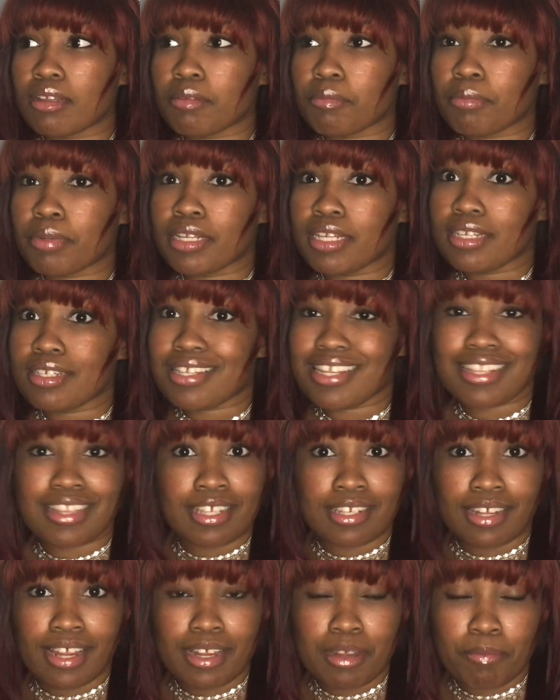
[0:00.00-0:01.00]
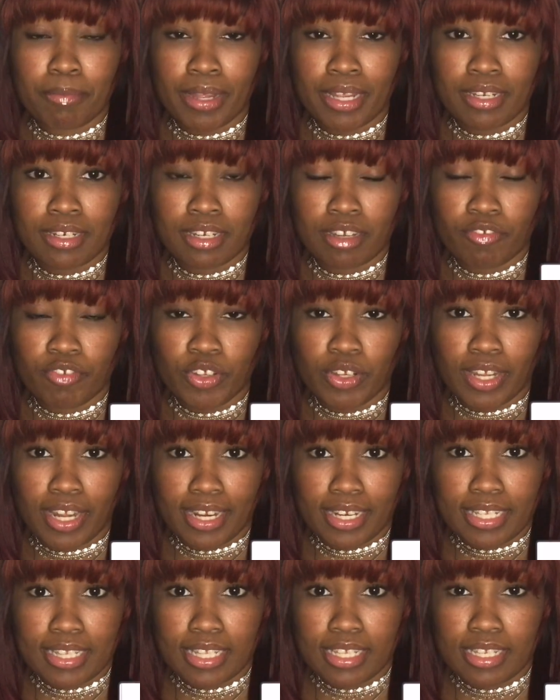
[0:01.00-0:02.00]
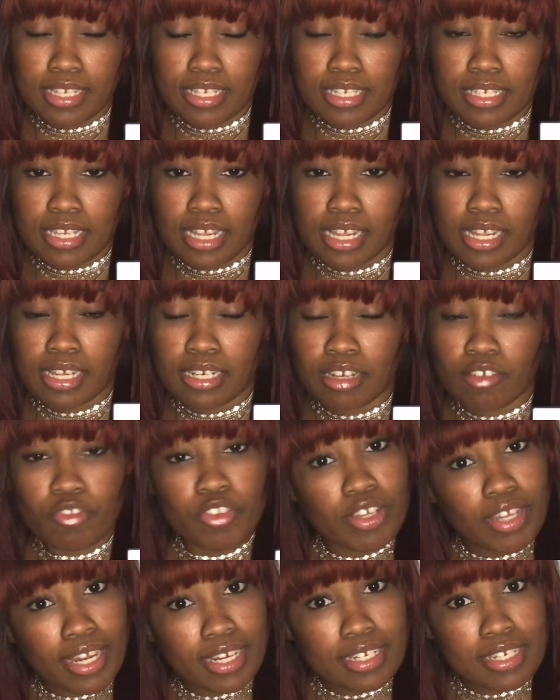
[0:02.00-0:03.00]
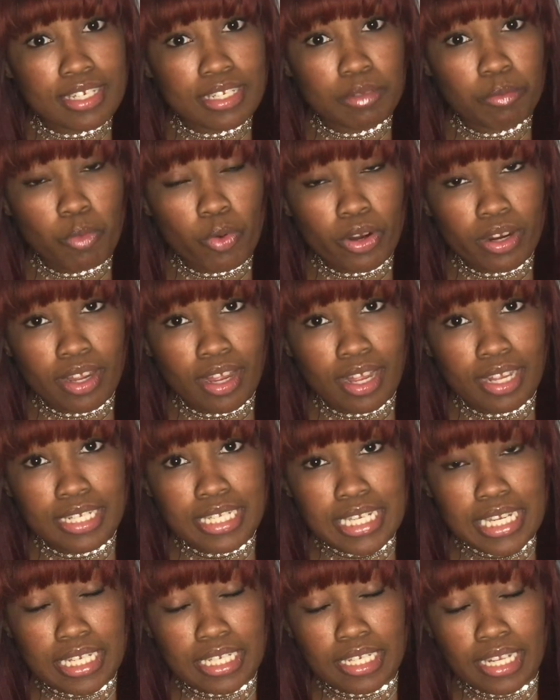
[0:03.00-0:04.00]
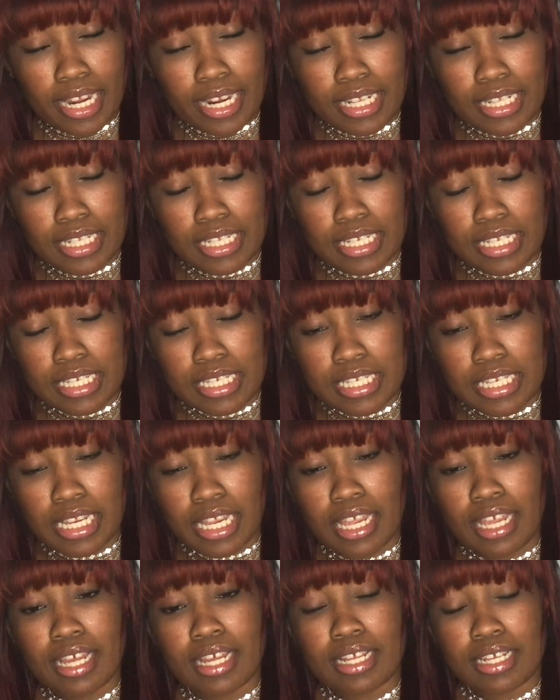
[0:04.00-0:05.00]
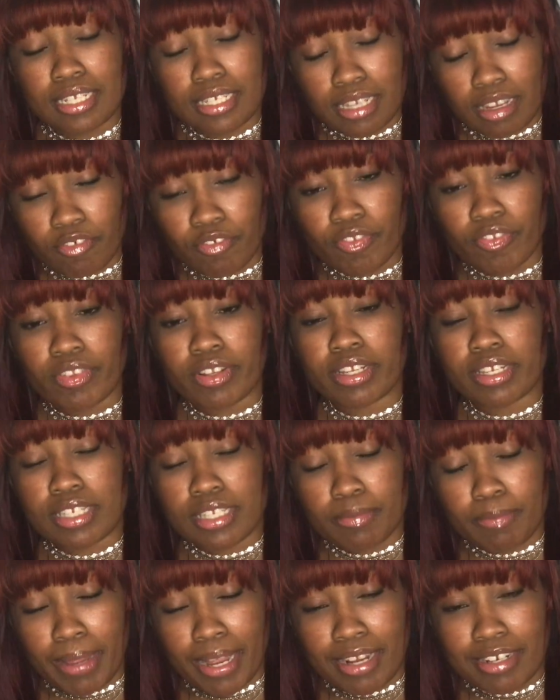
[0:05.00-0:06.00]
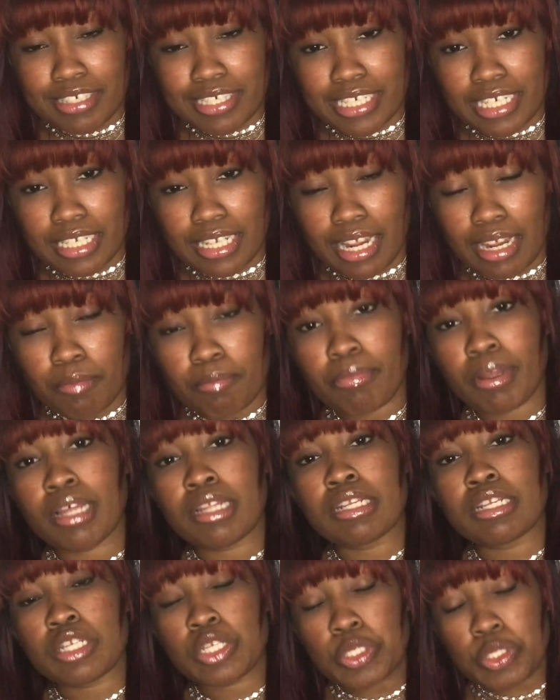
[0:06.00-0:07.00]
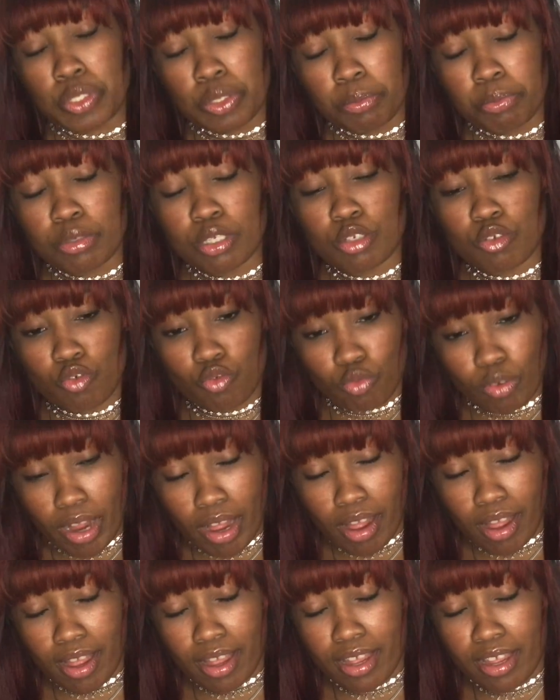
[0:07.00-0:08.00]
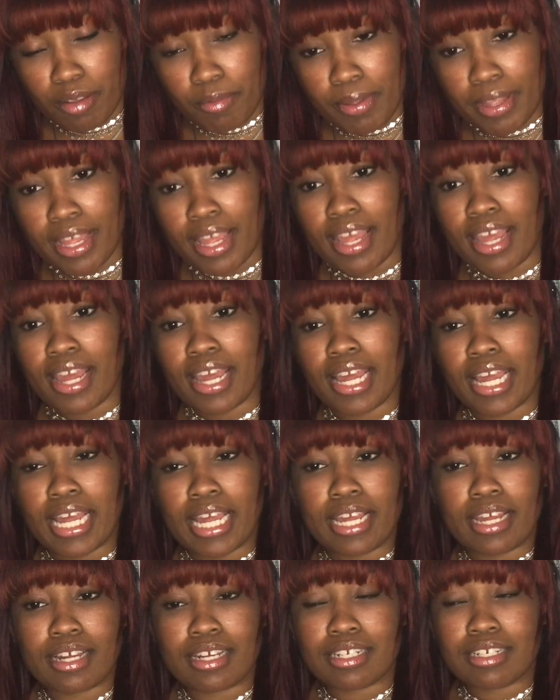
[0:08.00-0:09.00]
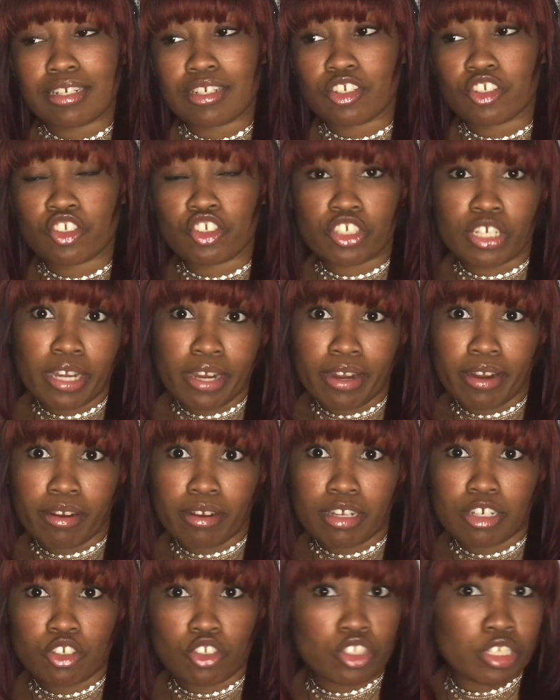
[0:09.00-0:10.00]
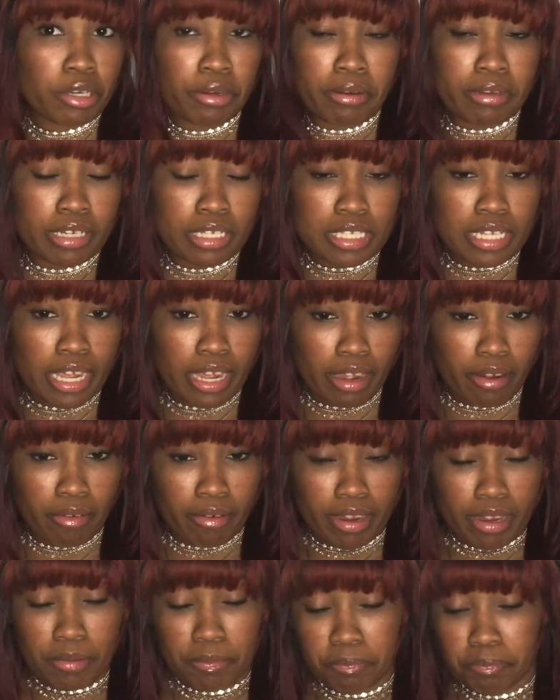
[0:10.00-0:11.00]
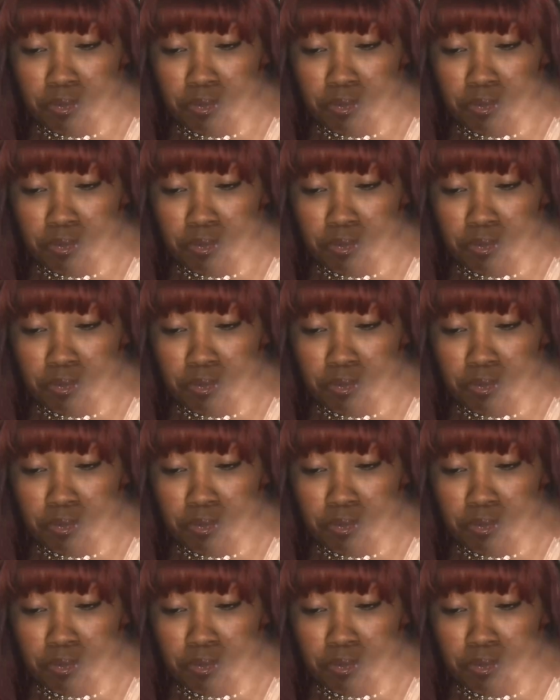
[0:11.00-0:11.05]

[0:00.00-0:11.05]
Please hit the like button if you like this. And if you'd like to see more content like this, definitely smash the like button, subscribe, and share, because sharing is caring.